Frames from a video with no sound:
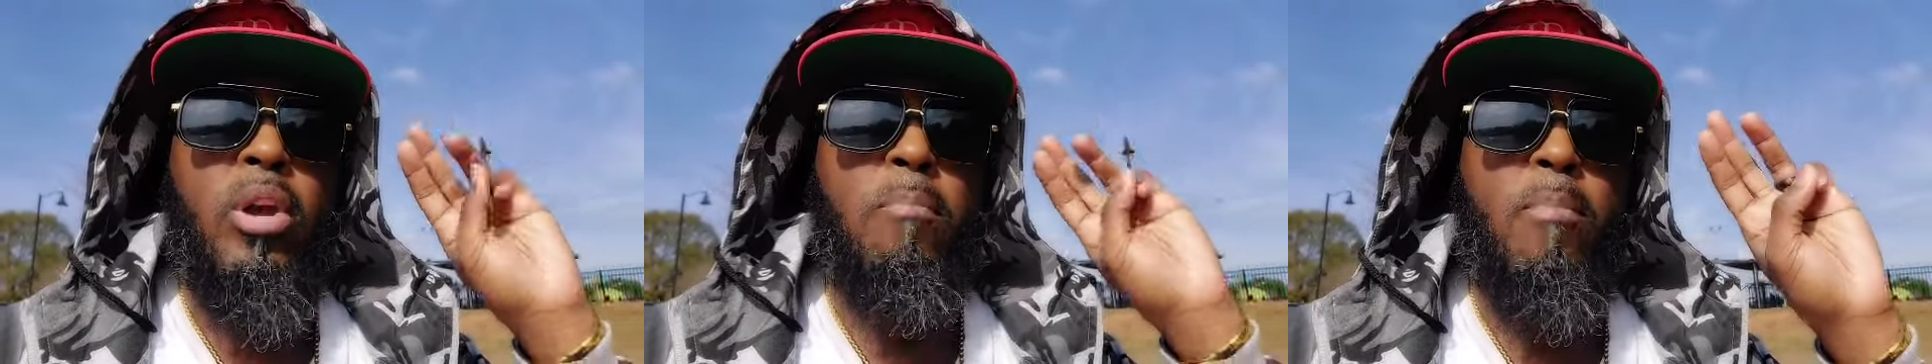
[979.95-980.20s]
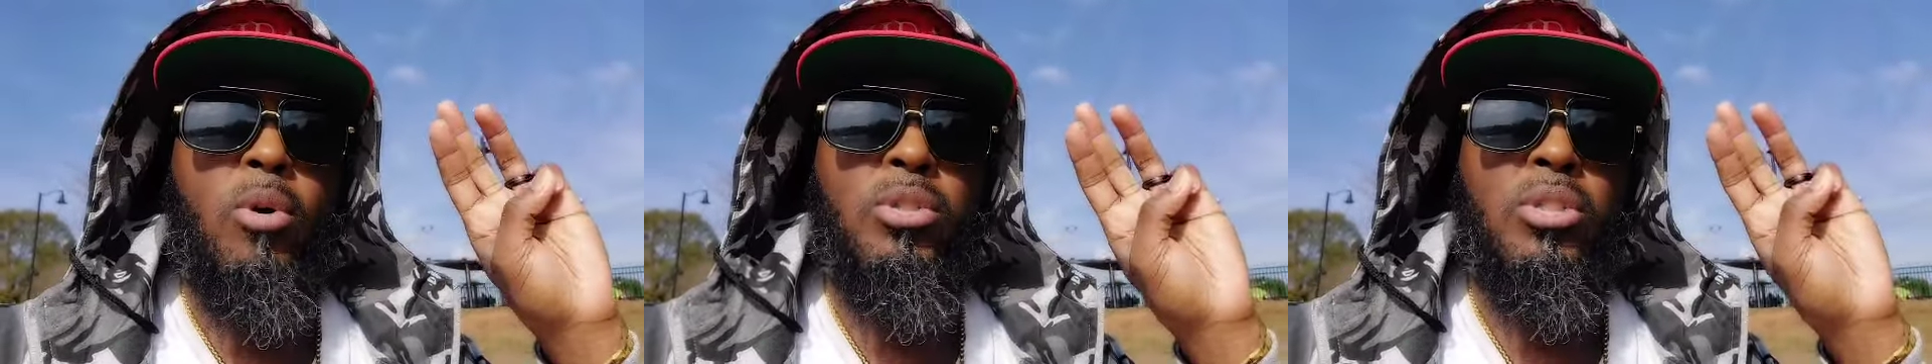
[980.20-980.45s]
your
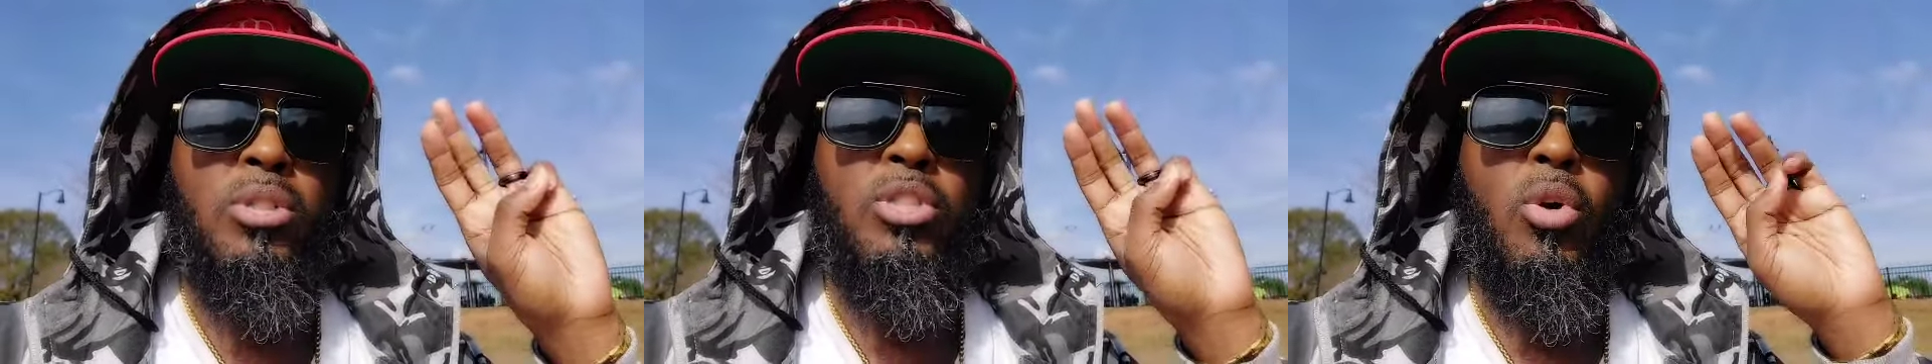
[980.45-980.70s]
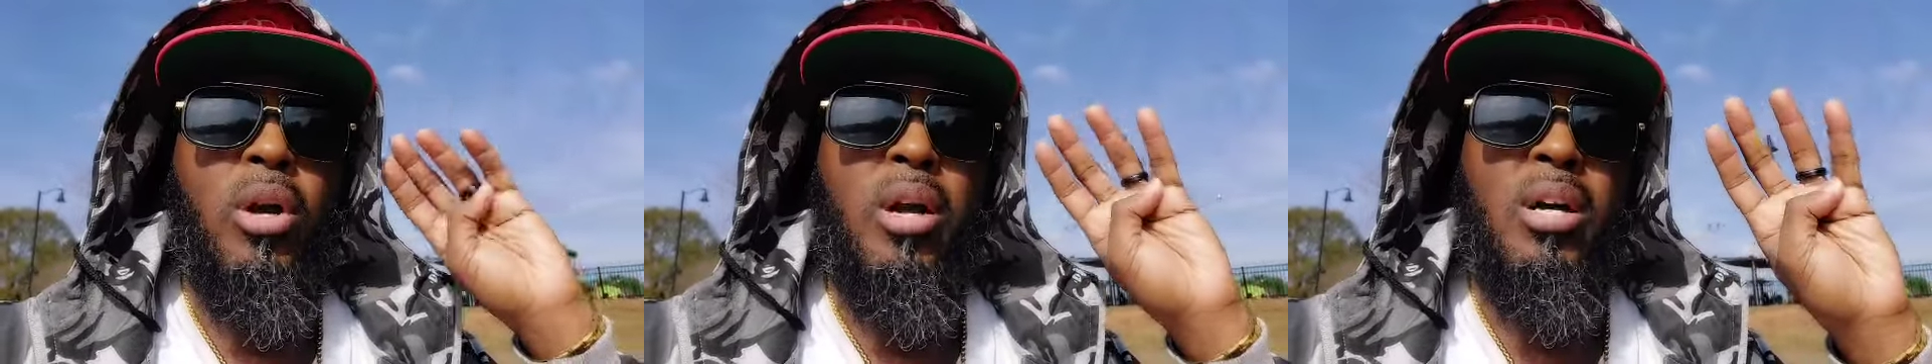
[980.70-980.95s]

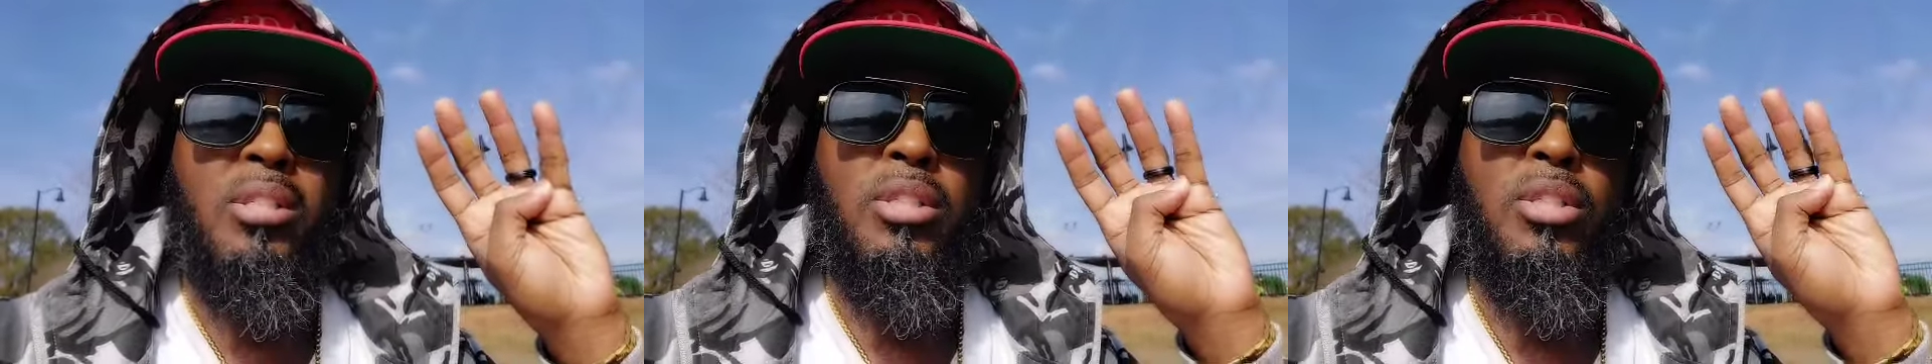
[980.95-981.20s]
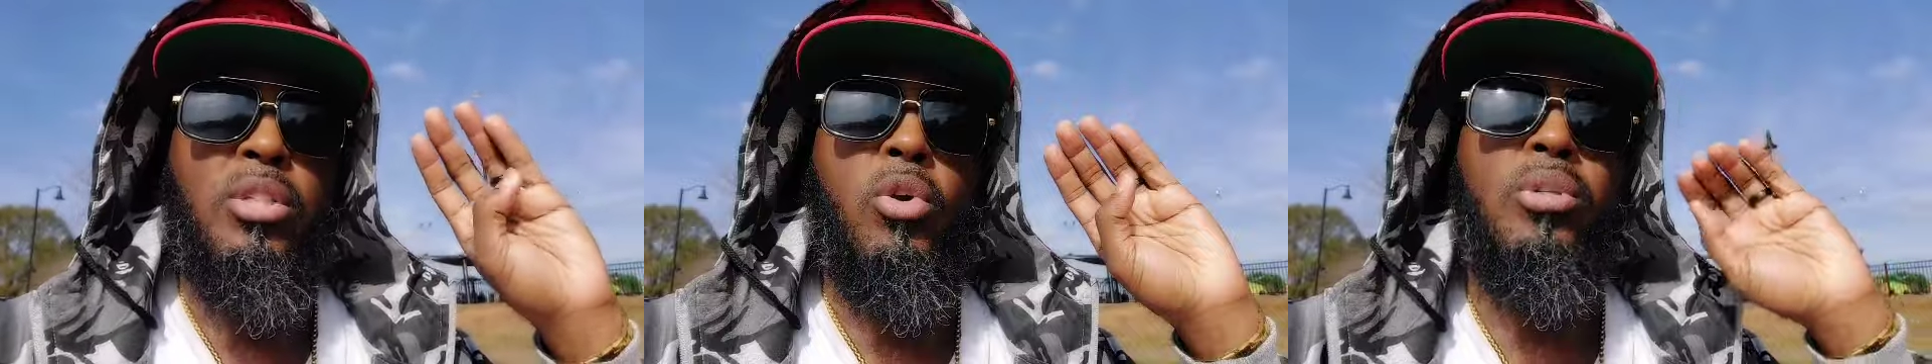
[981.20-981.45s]
emotions, your
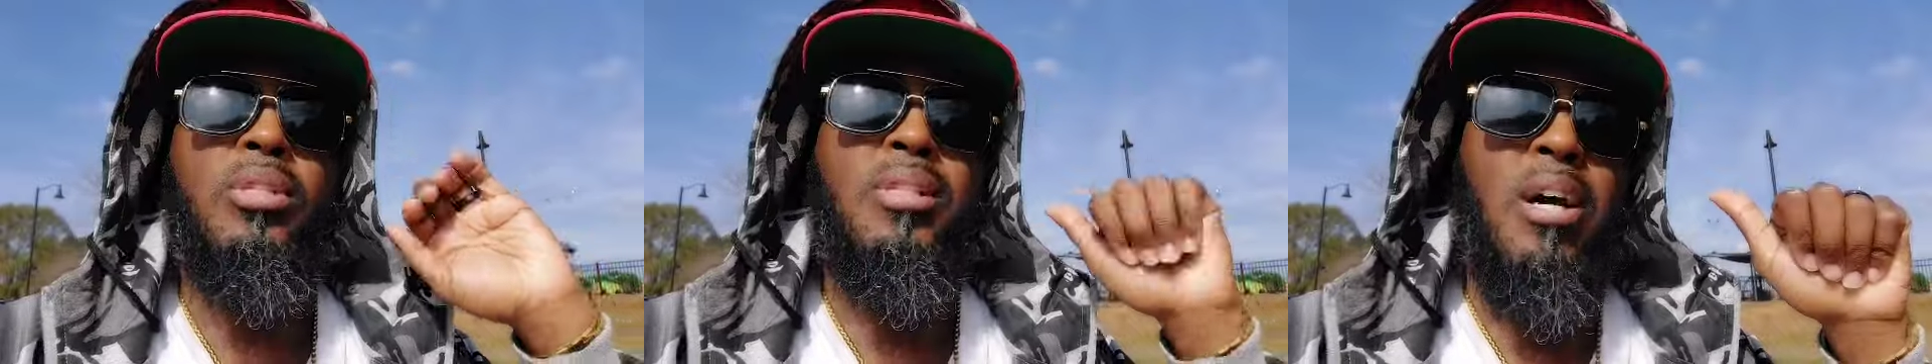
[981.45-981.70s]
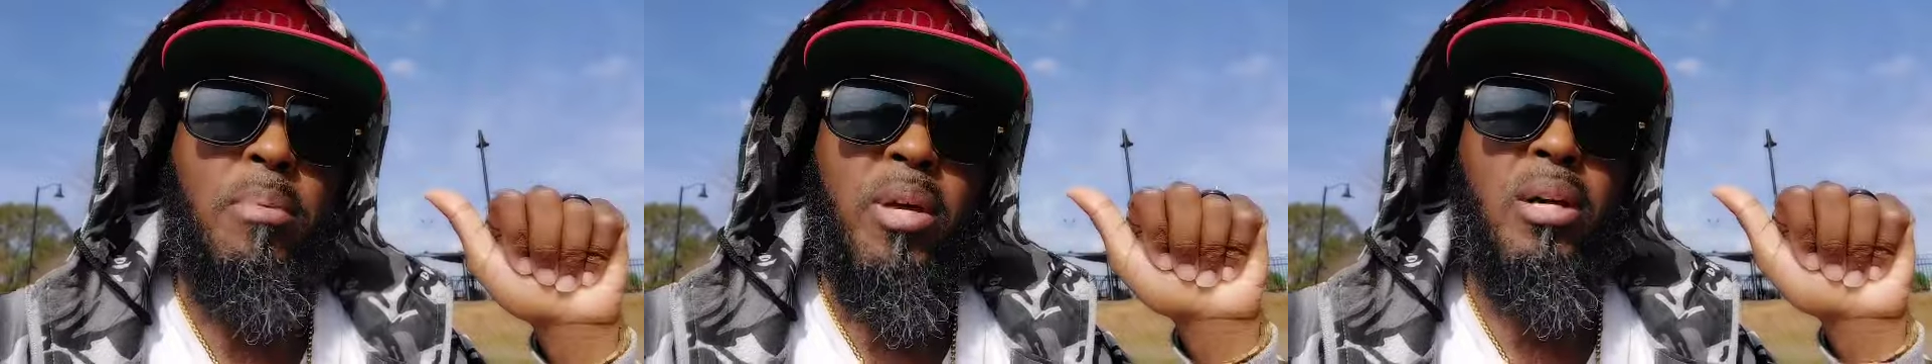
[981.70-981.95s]
conscience, your
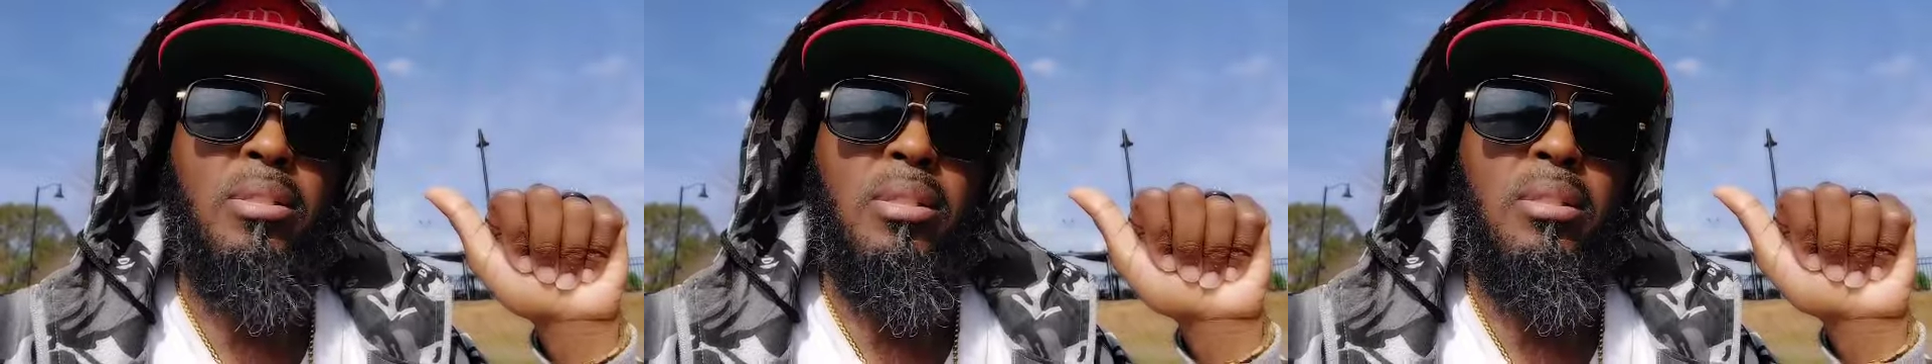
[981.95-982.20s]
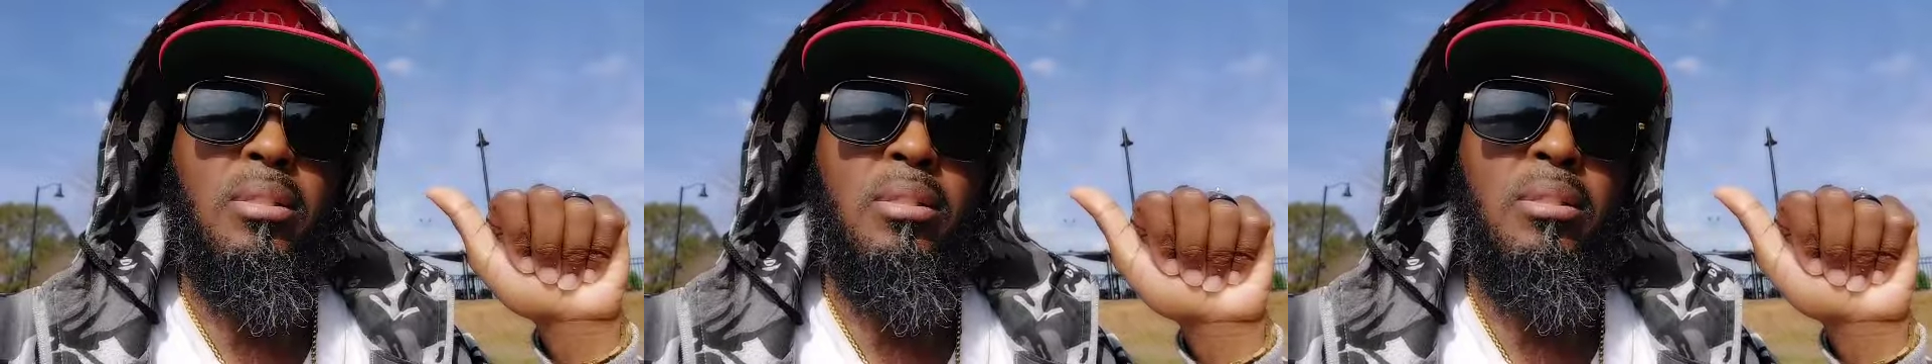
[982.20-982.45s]

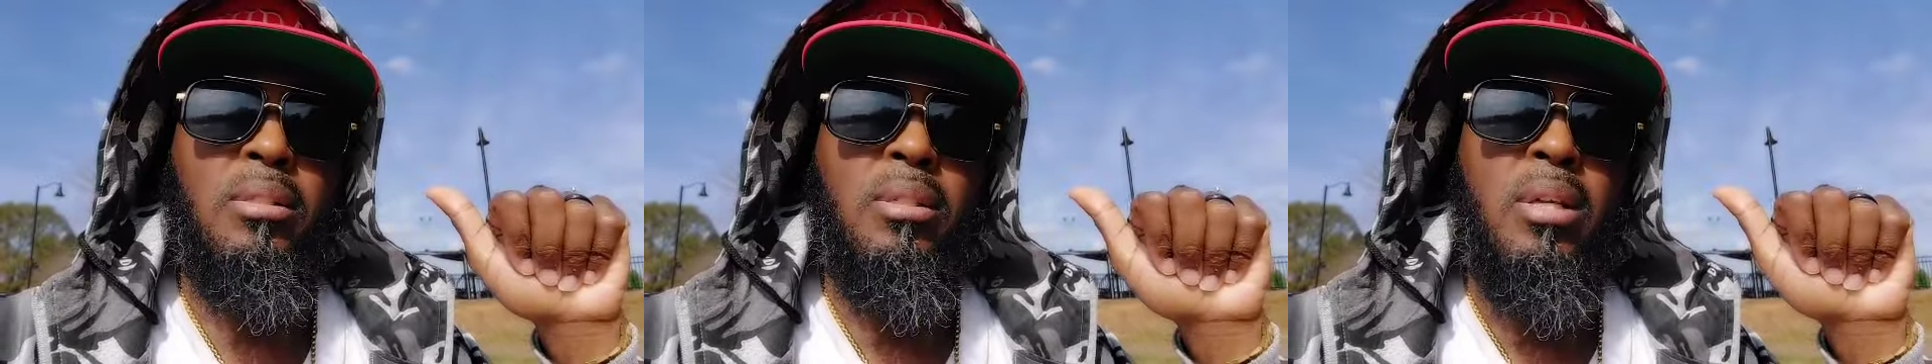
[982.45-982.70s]
subconscious,